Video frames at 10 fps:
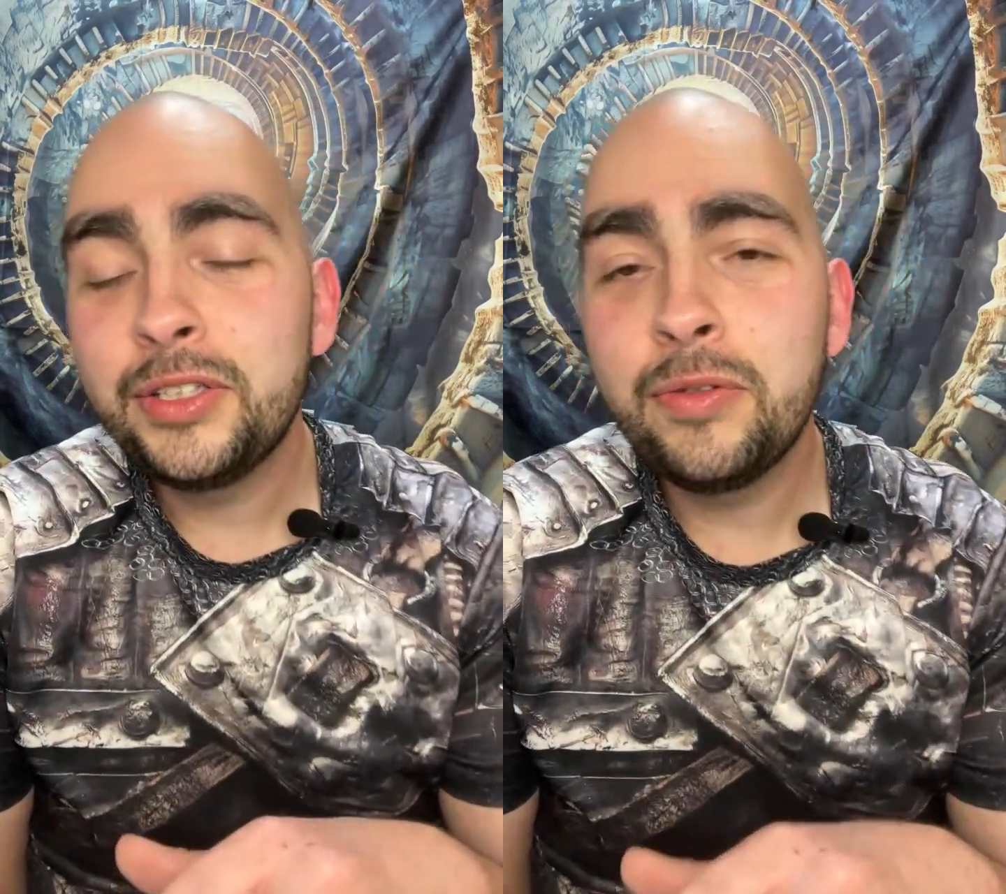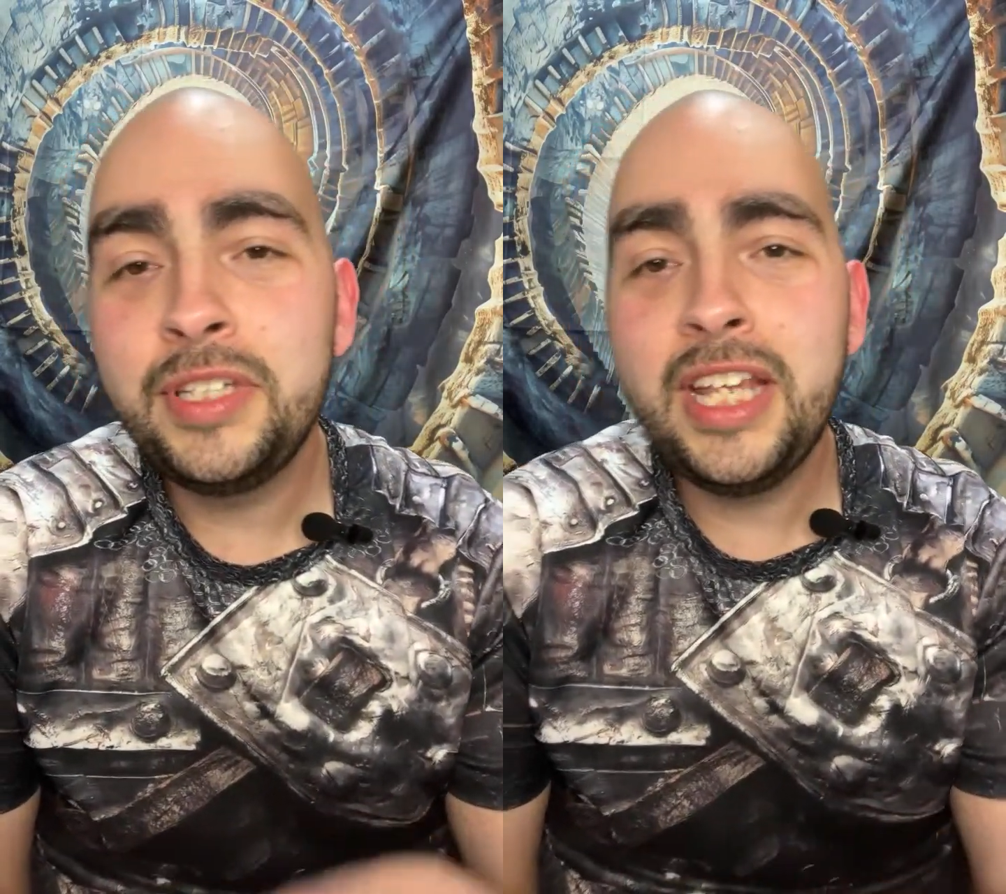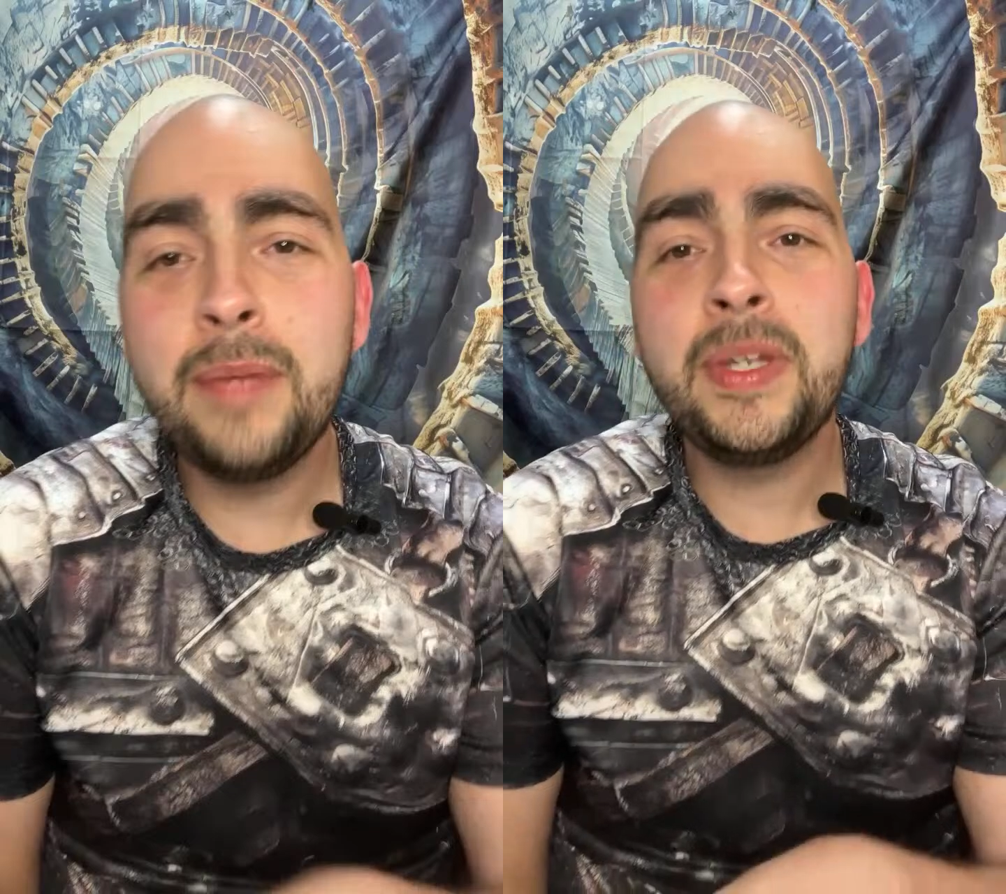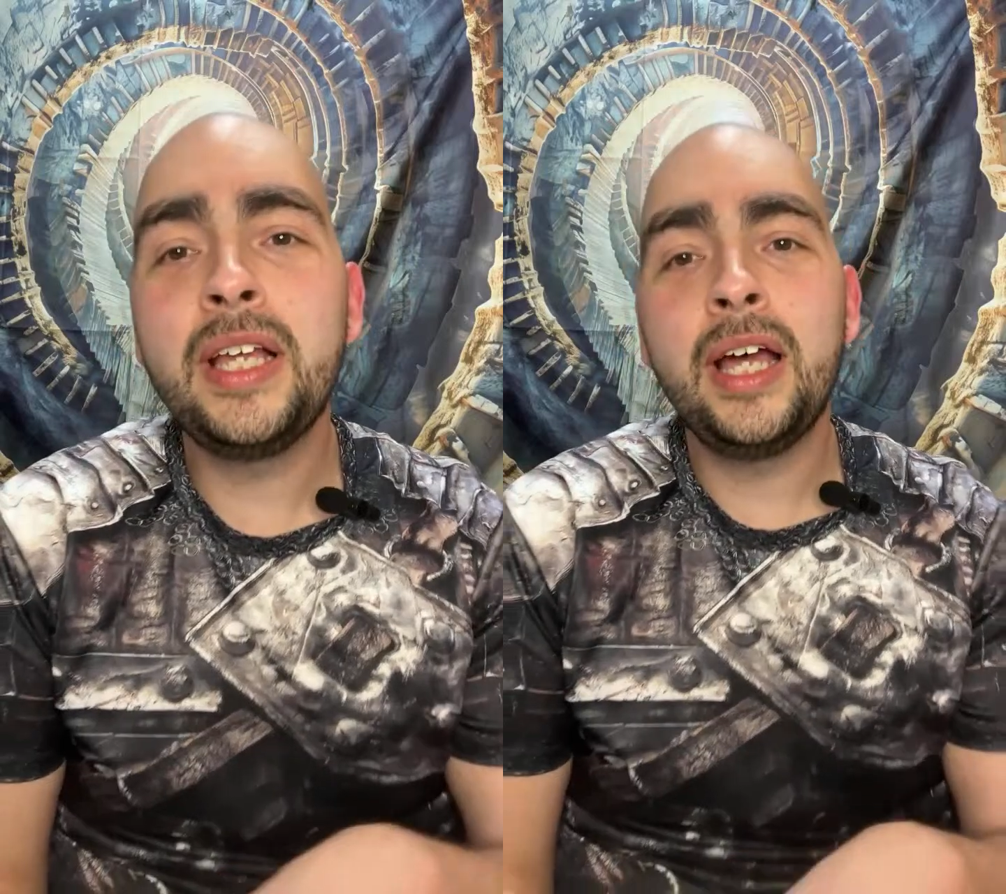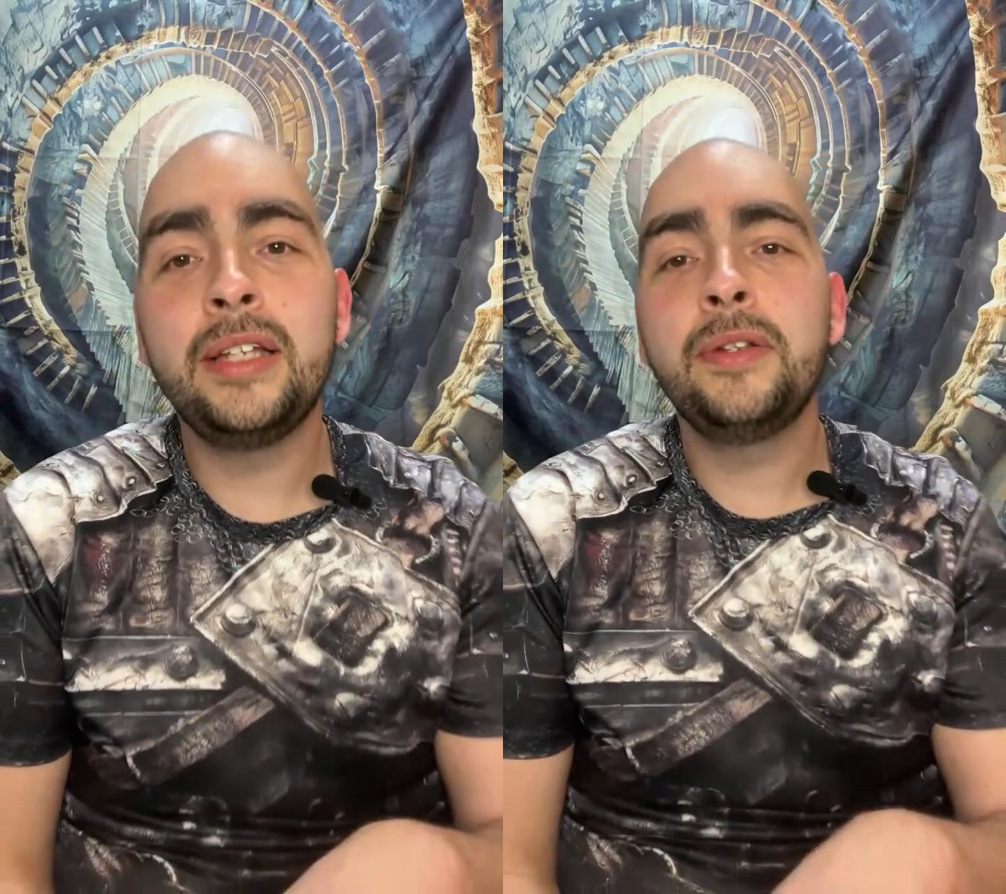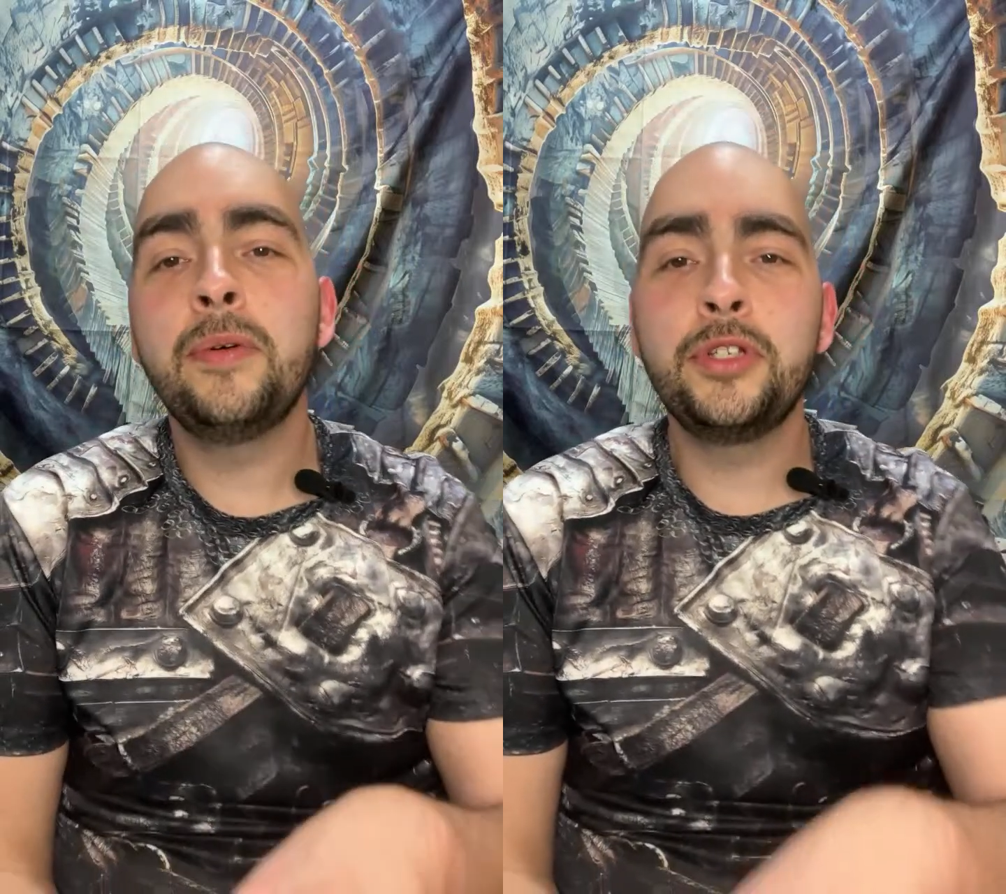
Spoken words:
DMing on or